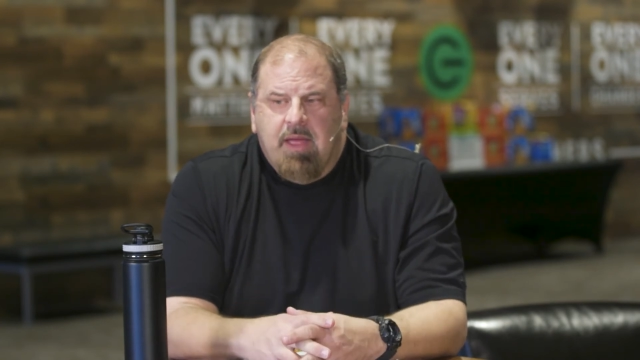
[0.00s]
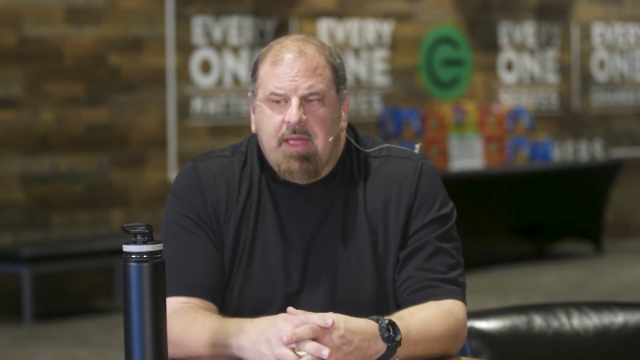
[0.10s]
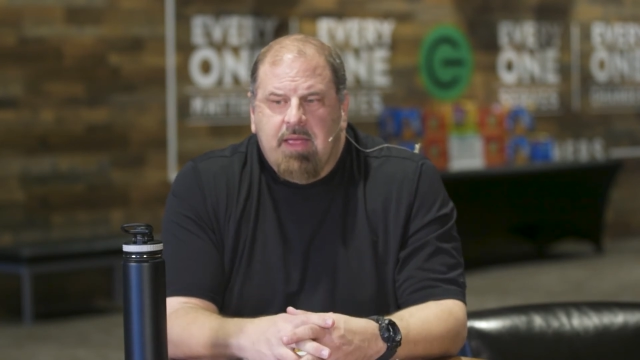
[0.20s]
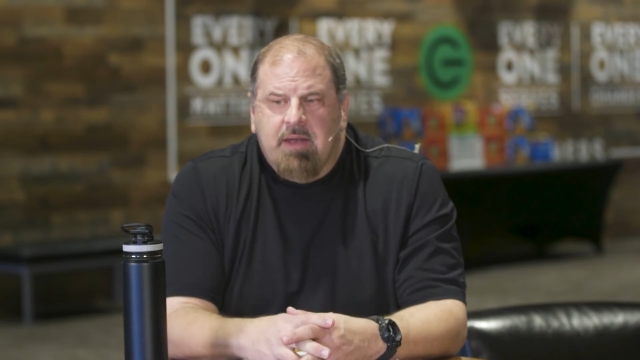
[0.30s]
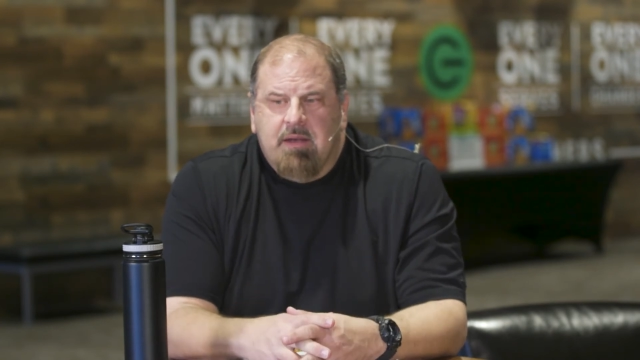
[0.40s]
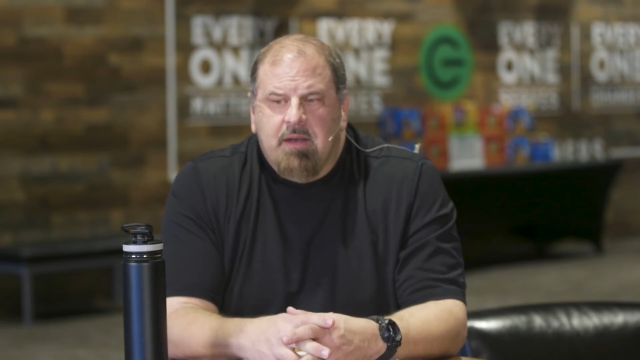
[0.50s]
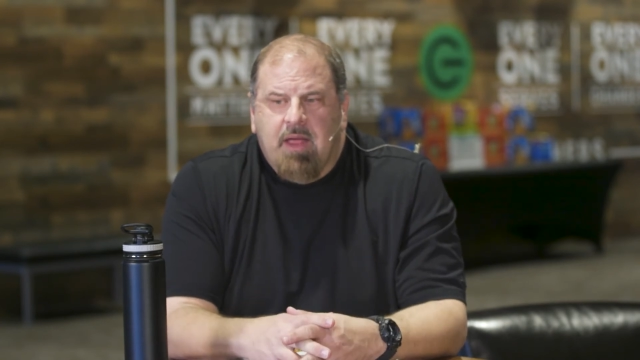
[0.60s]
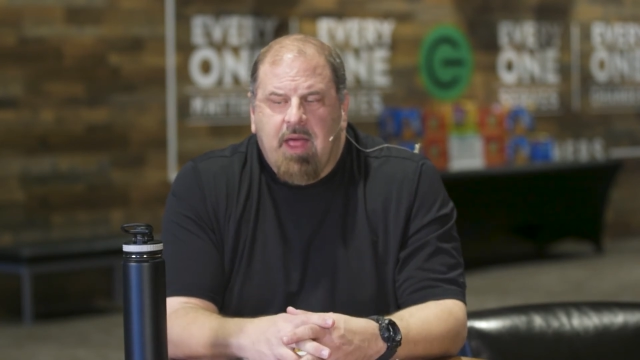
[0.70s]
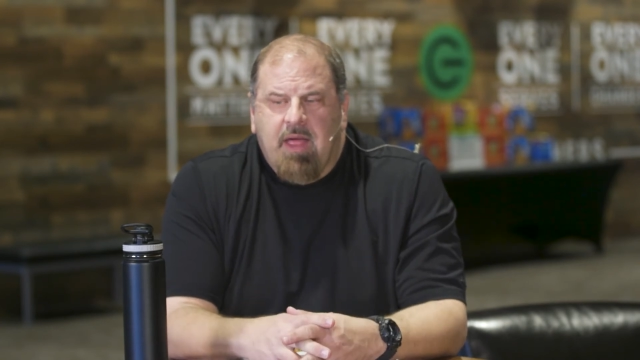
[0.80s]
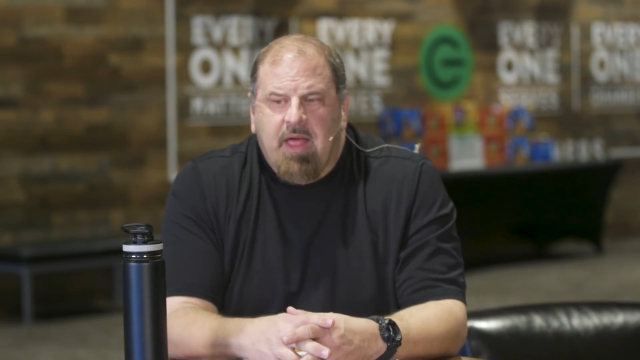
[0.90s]
And
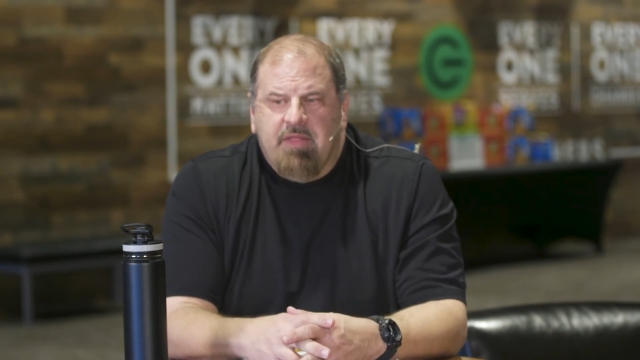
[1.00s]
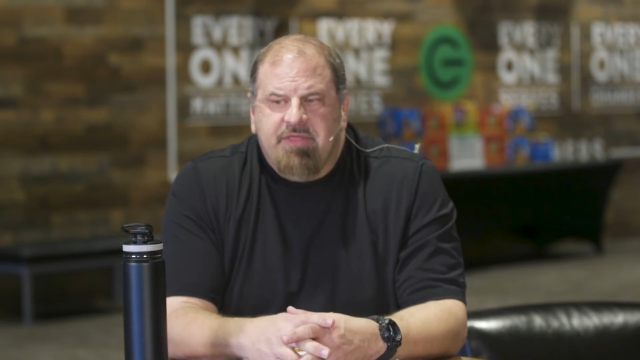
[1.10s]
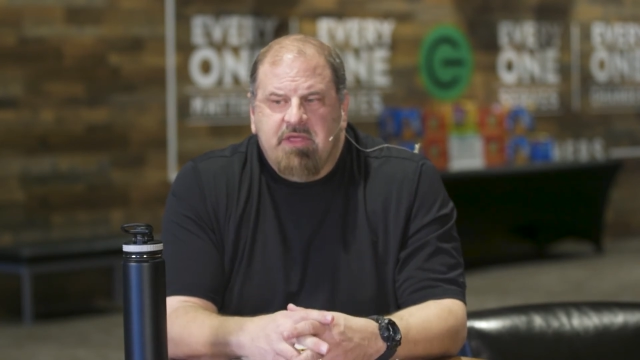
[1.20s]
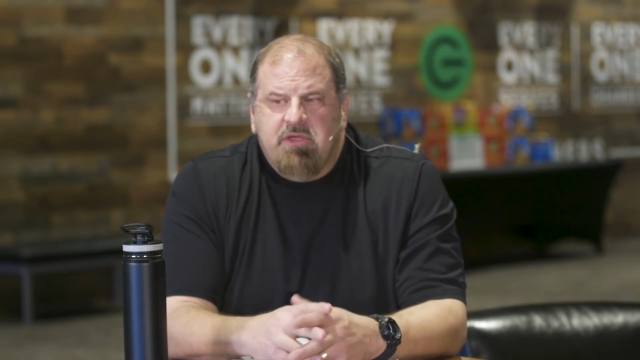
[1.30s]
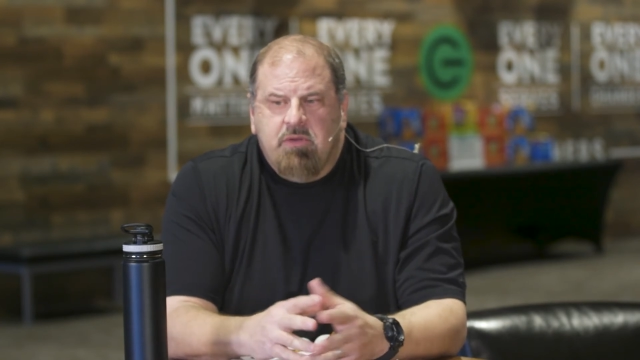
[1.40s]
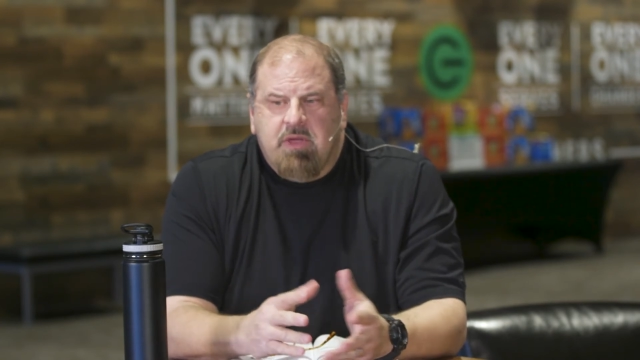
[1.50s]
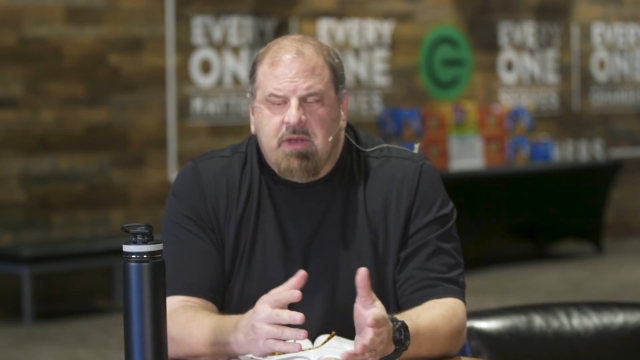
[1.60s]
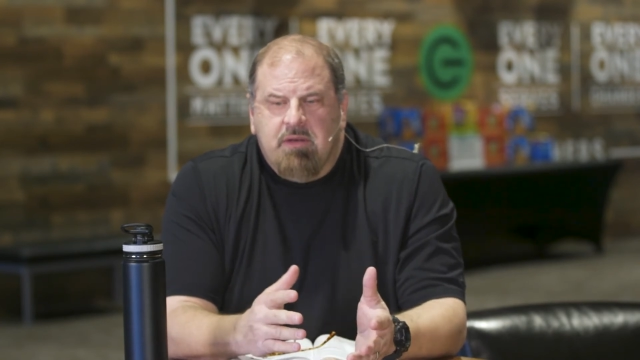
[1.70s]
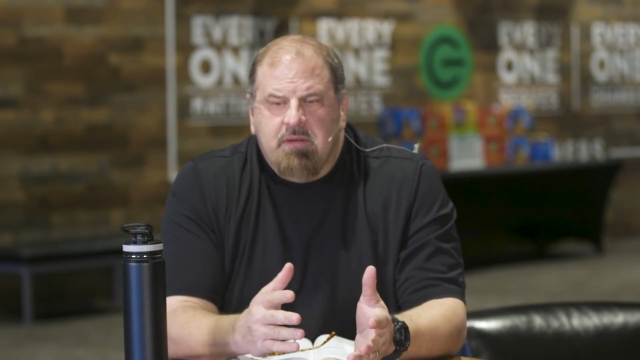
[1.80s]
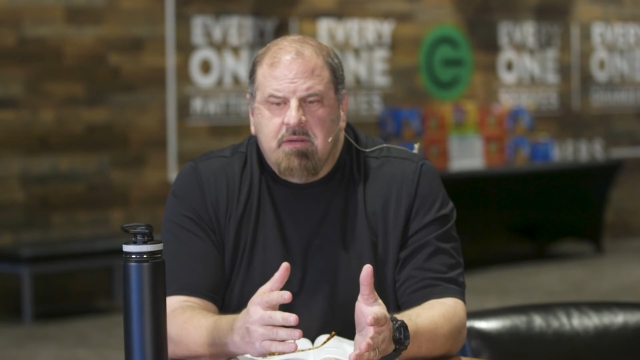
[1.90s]
I think you
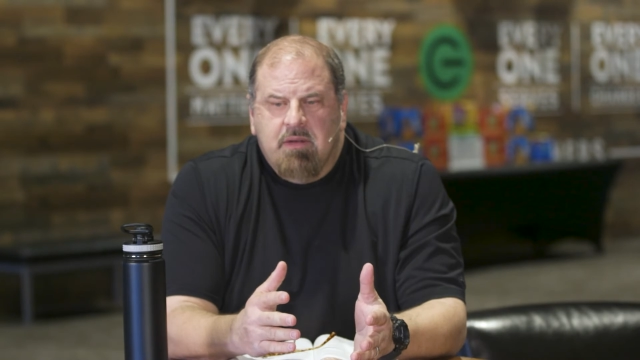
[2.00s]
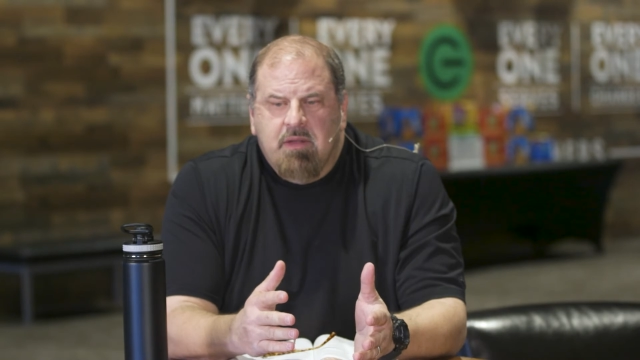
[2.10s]
can